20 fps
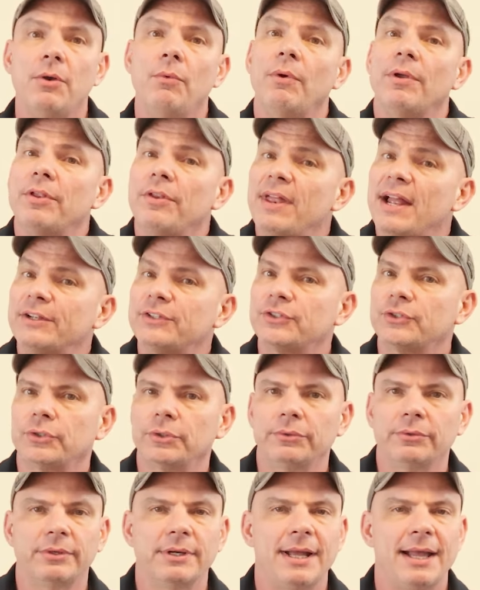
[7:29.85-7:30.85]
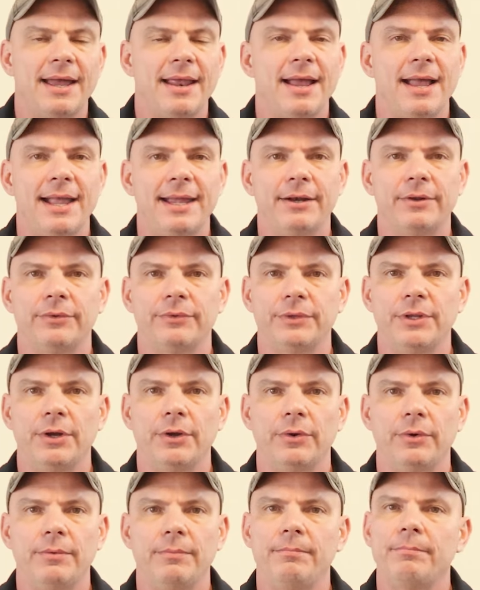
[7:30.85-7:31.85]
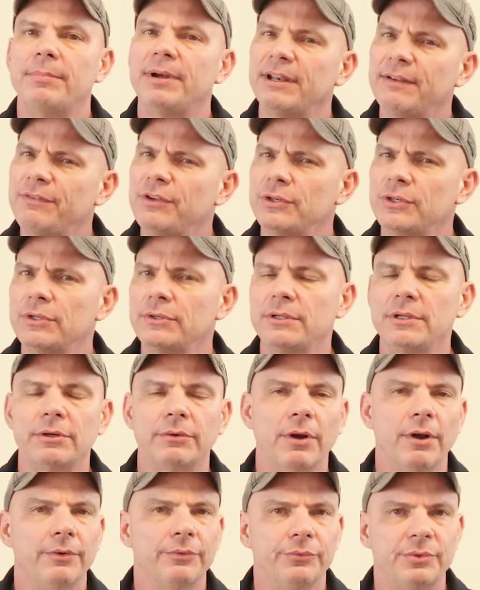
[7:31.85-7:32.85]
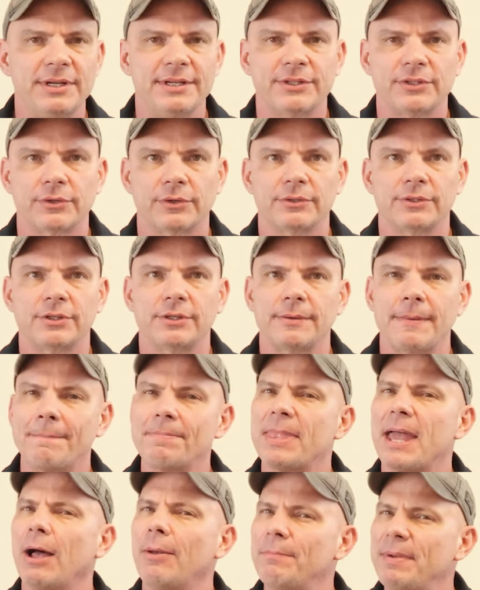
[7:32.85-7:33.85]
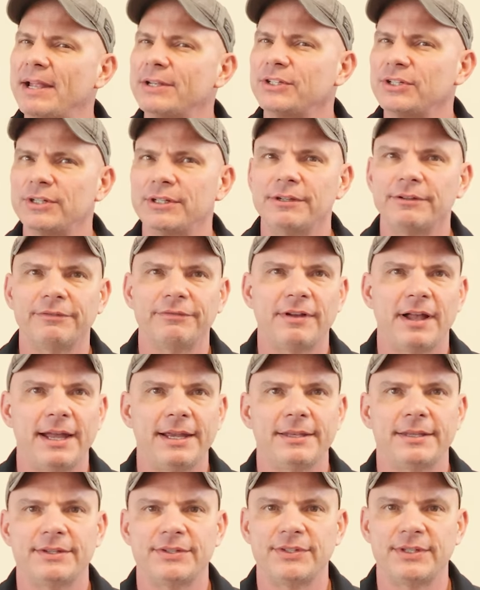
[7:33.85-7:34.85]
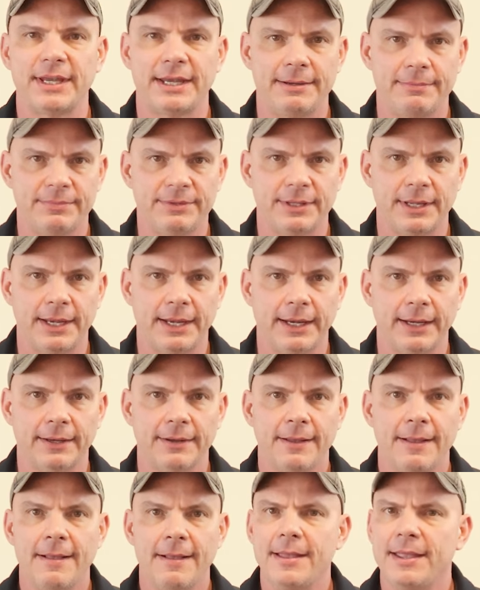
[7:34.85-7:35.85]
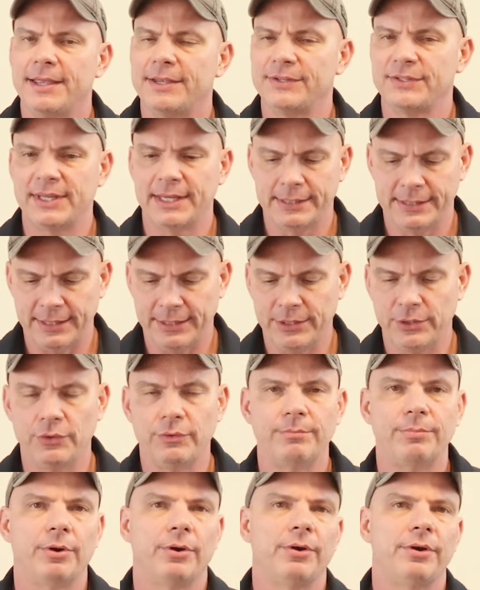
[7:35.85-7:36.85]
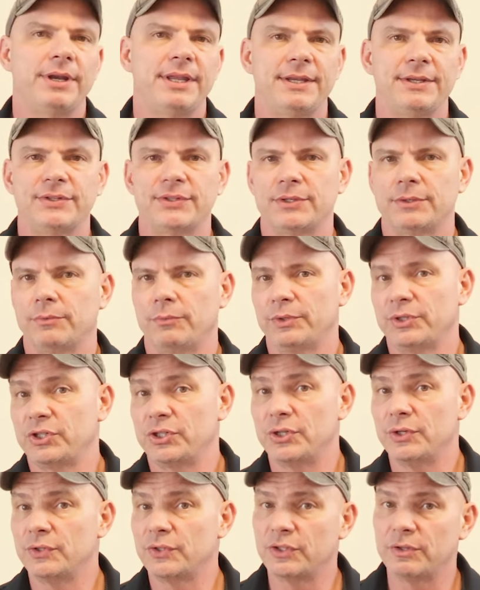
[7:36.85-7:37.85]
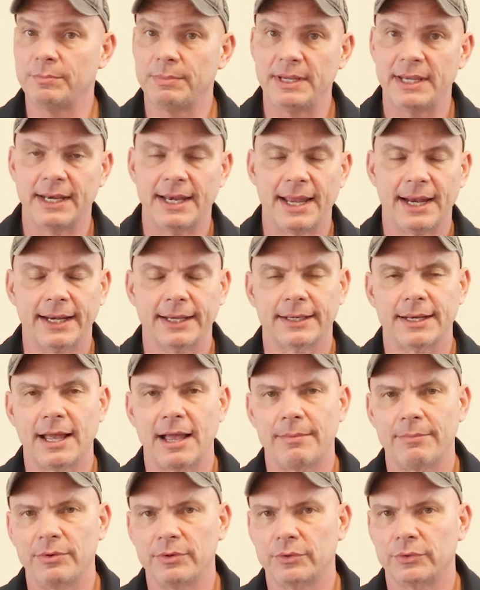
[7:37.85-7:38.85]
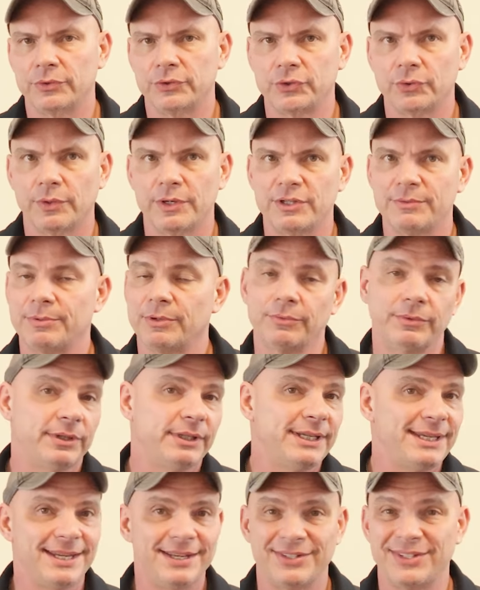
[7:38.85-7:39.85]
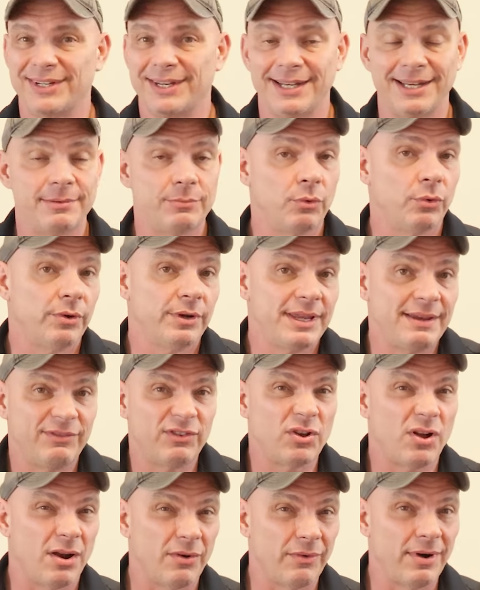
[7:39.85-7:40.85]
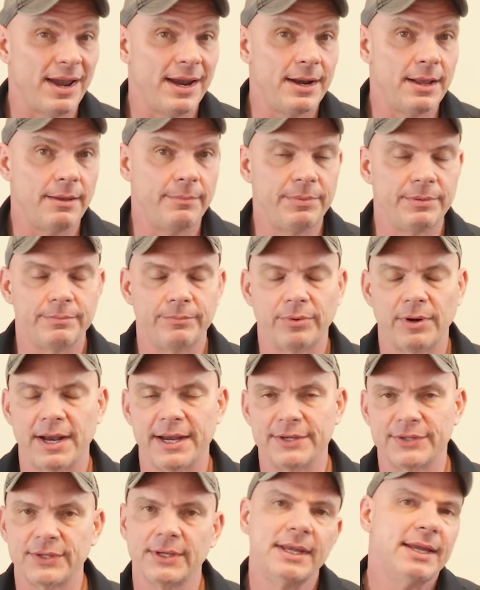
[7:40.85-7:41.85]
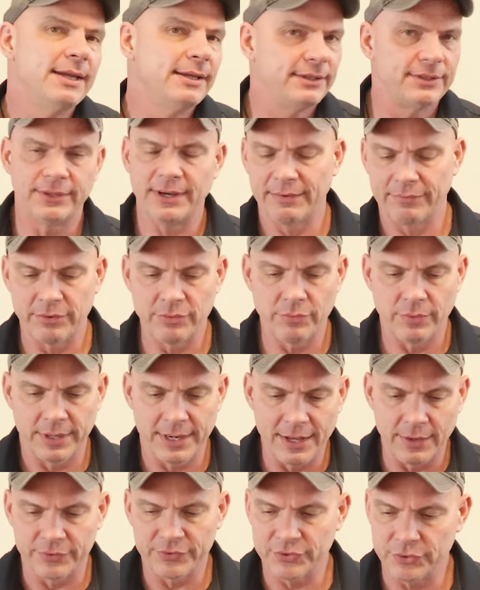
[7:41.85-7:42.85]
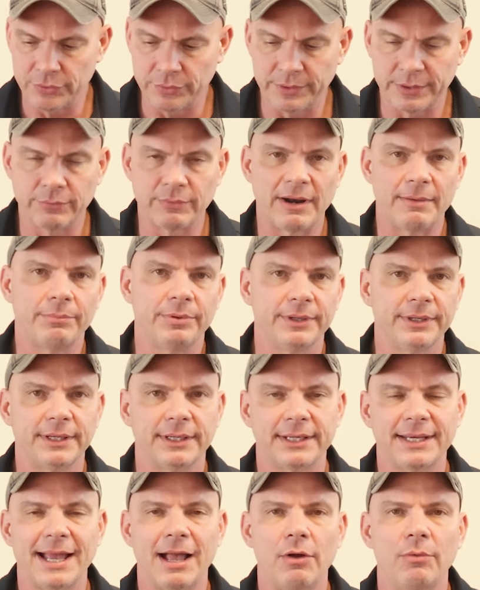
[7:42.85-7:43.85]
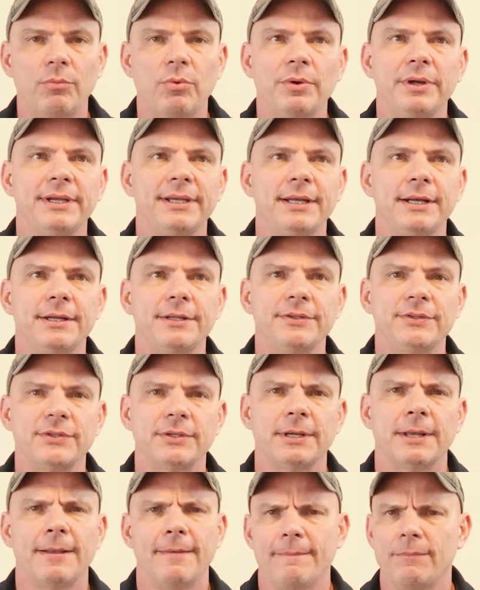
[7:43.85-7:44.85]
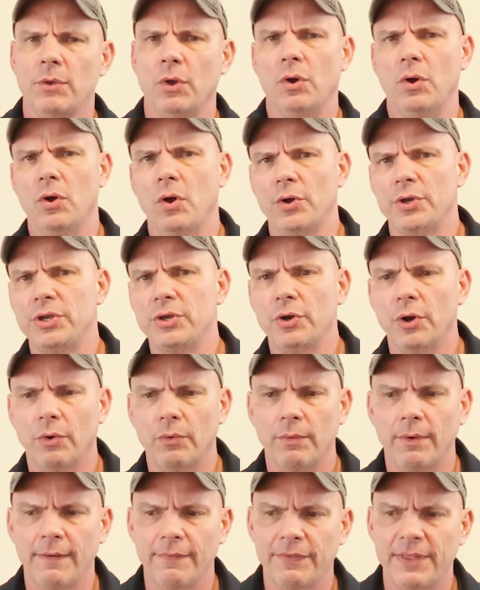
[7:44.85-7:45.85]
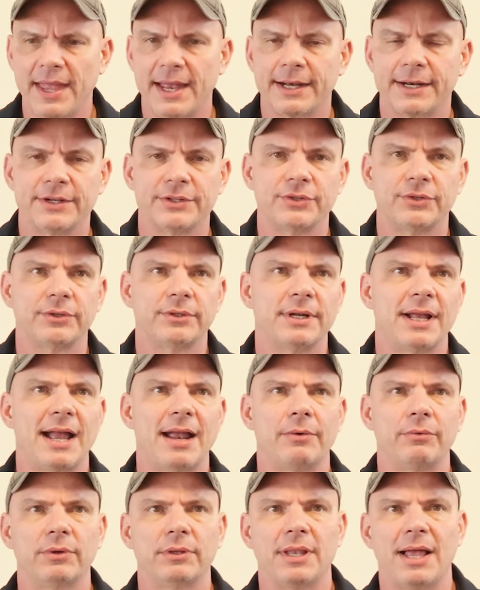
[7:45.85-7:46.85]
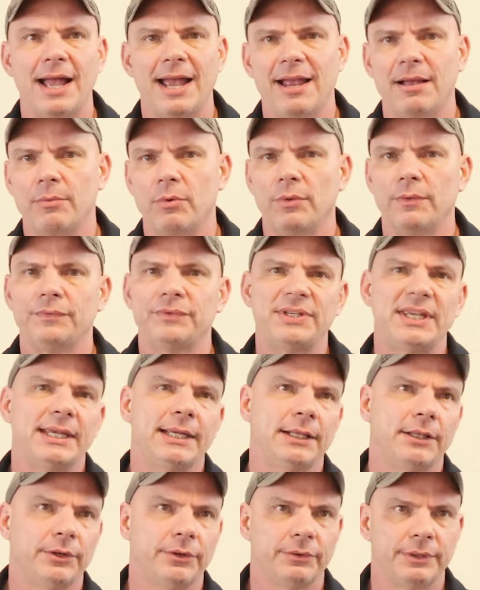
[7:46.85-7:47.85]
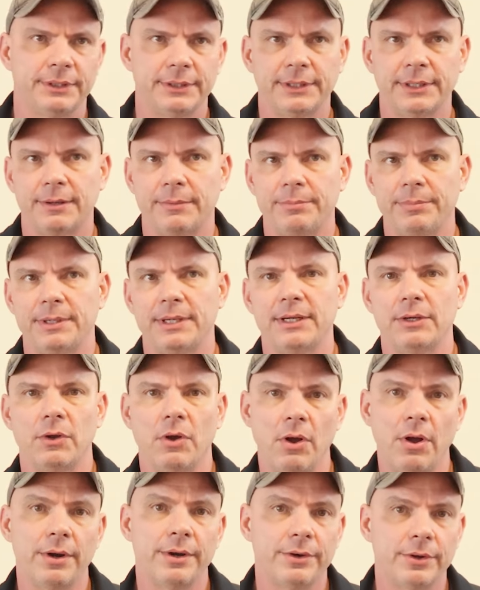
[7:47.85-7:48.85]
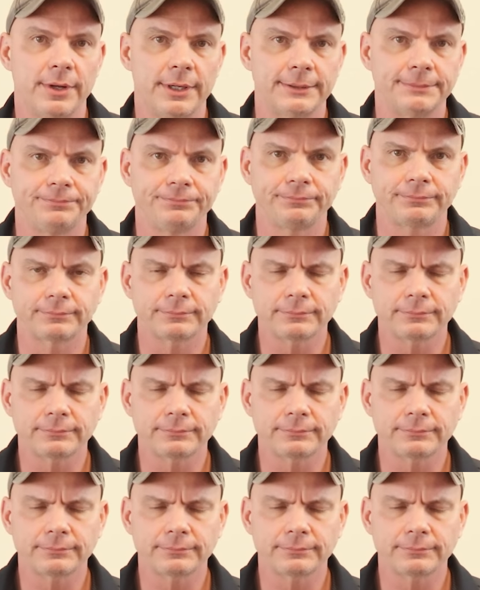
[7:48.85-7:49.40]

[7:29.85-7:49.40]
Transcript: Whether that's true or not, I don't know. But if you do your own research, I'll bet you you'll find the same thing is that the Ubertis, which used to be an economical choice but really isn't anymore, they've caught right up in price to everyone else doing replica cowboy guns. Oh, you don't want that because they're not reliable. Taylor and company, on and on.